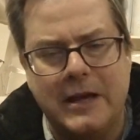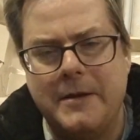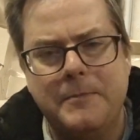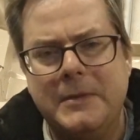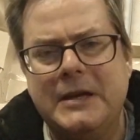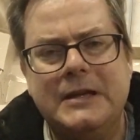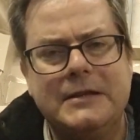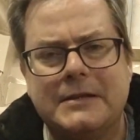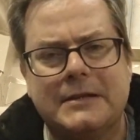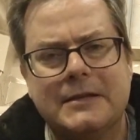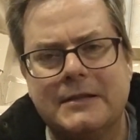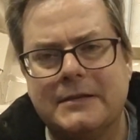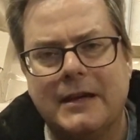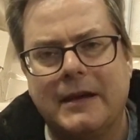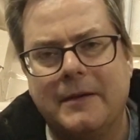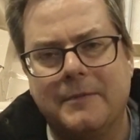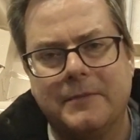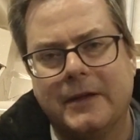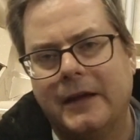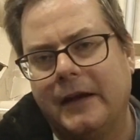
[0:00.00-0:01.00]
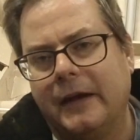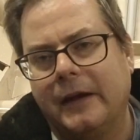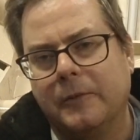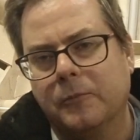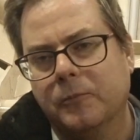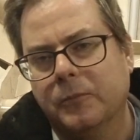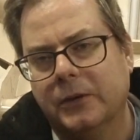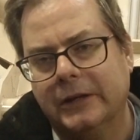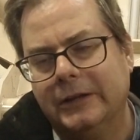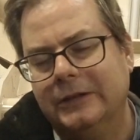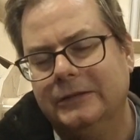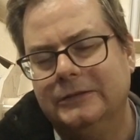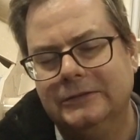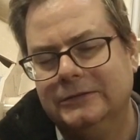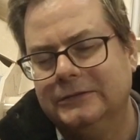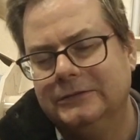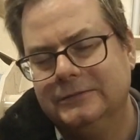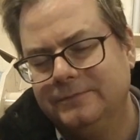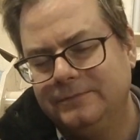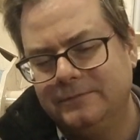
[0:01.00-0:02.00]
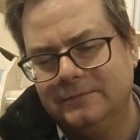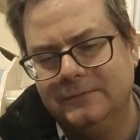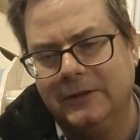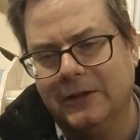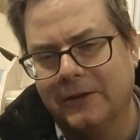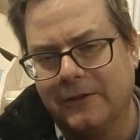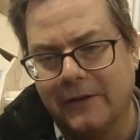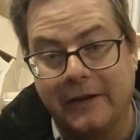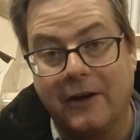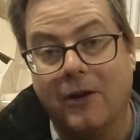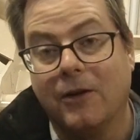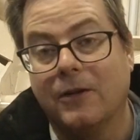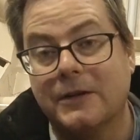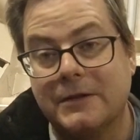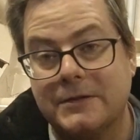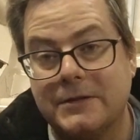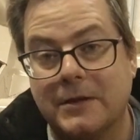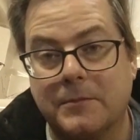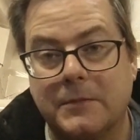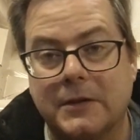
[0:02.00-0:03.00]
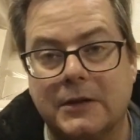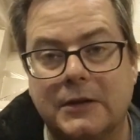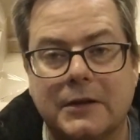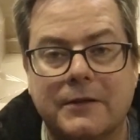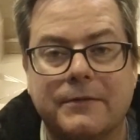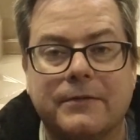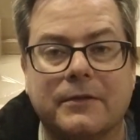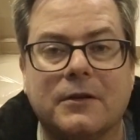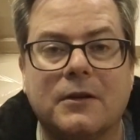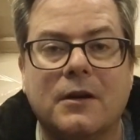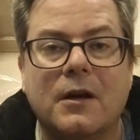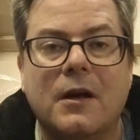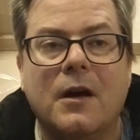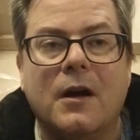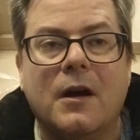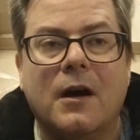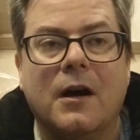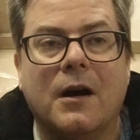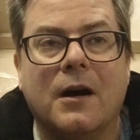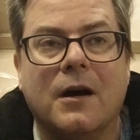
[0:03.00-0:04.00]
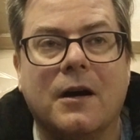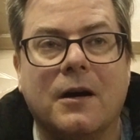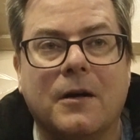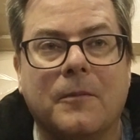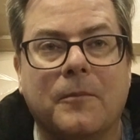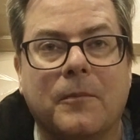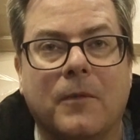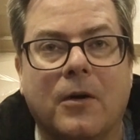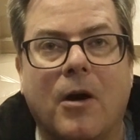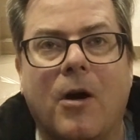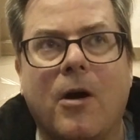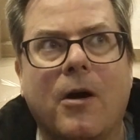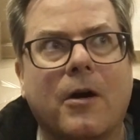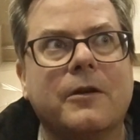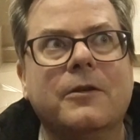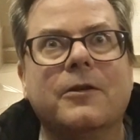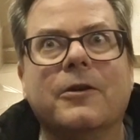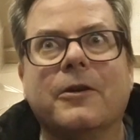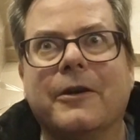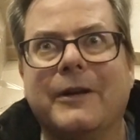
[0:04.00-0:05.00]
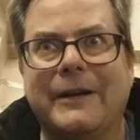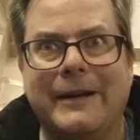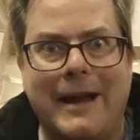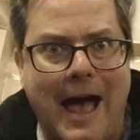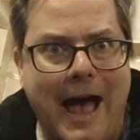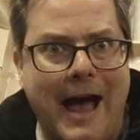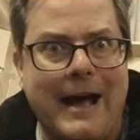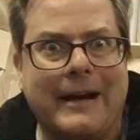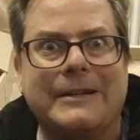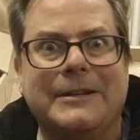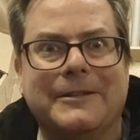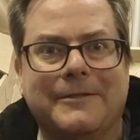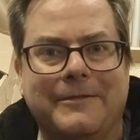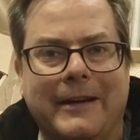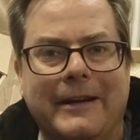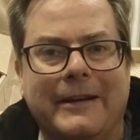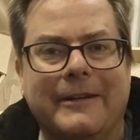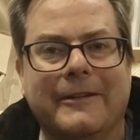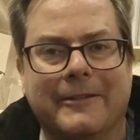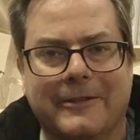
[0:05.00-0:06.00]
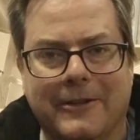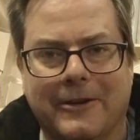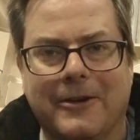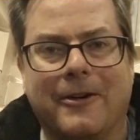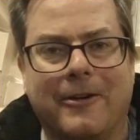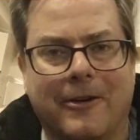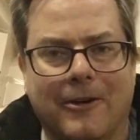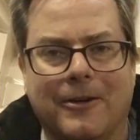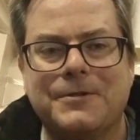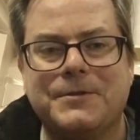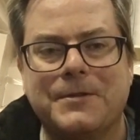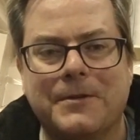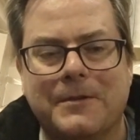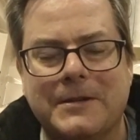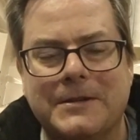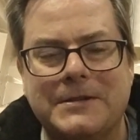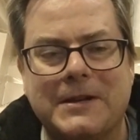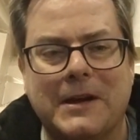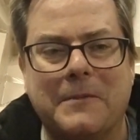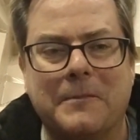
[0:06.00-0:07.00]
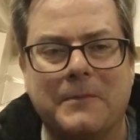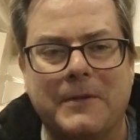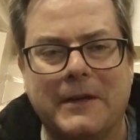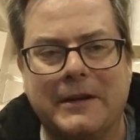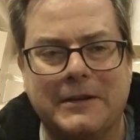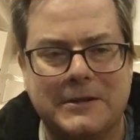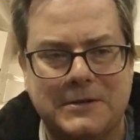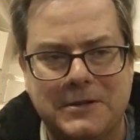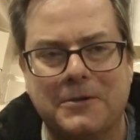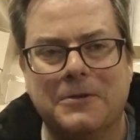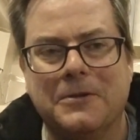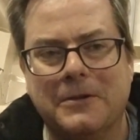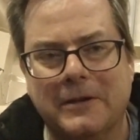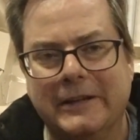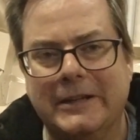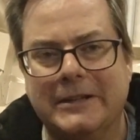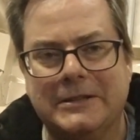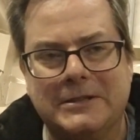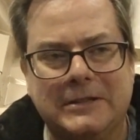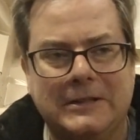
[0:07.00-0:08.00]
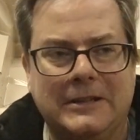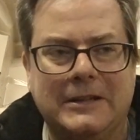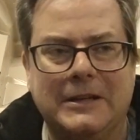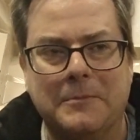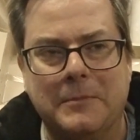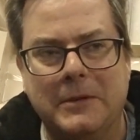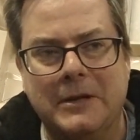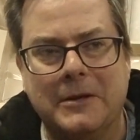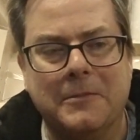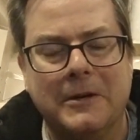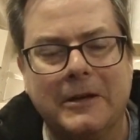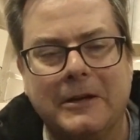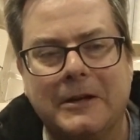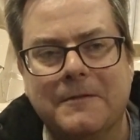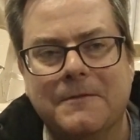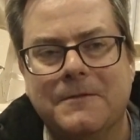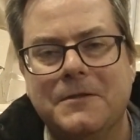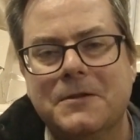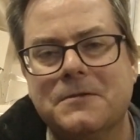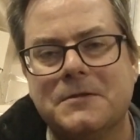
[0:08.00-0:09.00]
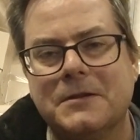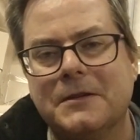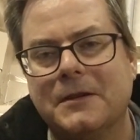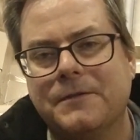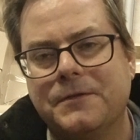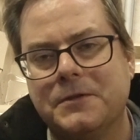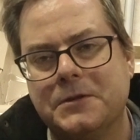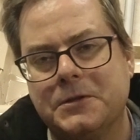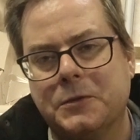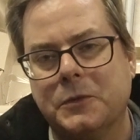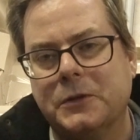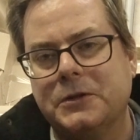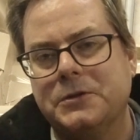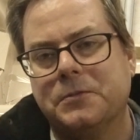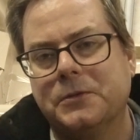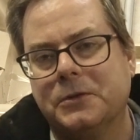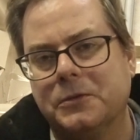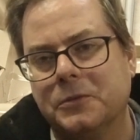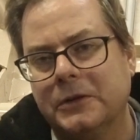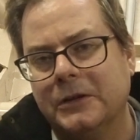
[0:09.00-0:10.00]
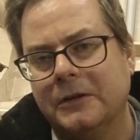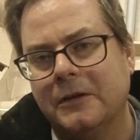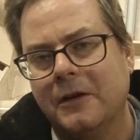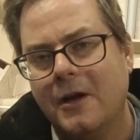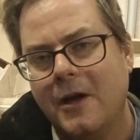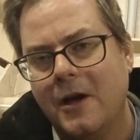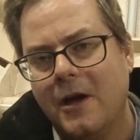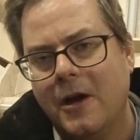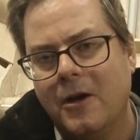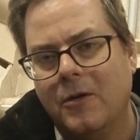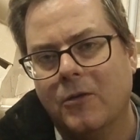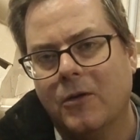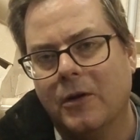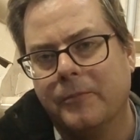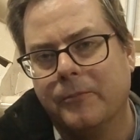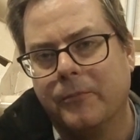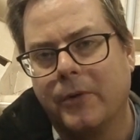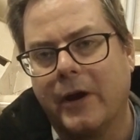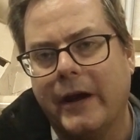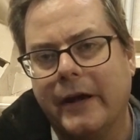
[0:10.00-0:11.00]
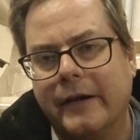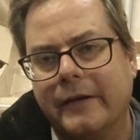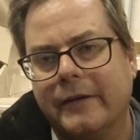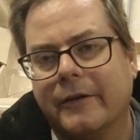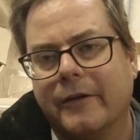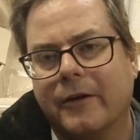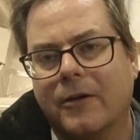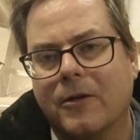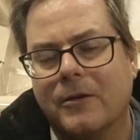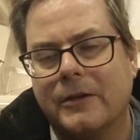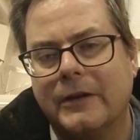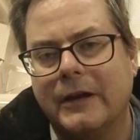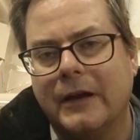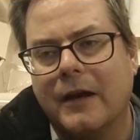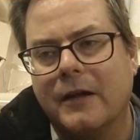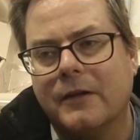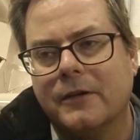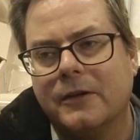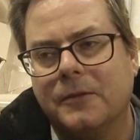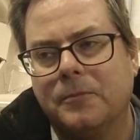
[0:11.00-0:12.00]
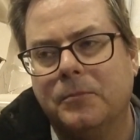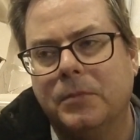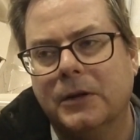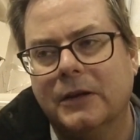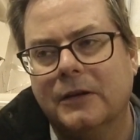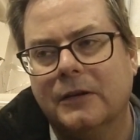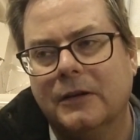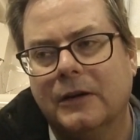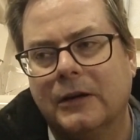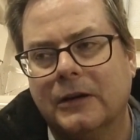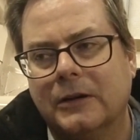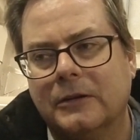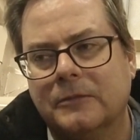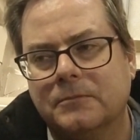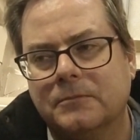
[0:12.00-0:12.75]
It means the same thing, but they call it something different. Hardener and activator are also the same thing. So it can be a bit confusing if you switch between one brand or the other, but